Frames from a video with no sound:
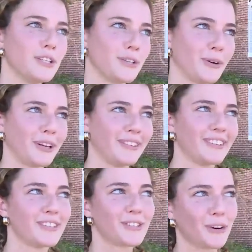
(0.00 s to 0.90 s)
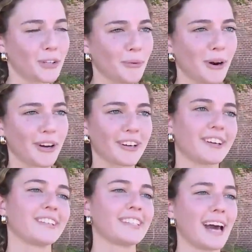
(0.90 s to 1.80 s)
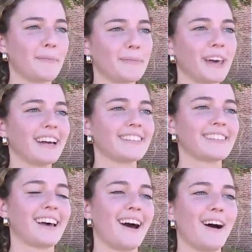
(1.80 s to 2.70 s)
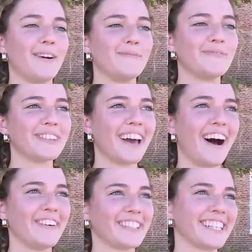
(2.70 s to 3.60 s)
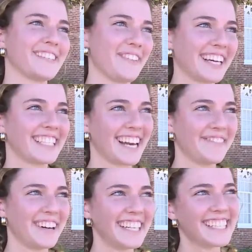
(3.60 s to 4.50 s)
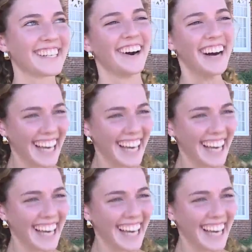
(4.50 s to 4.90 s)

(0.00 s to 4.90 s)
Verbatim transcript: doing social work type things, um, obviously doesn't make a ton of money, so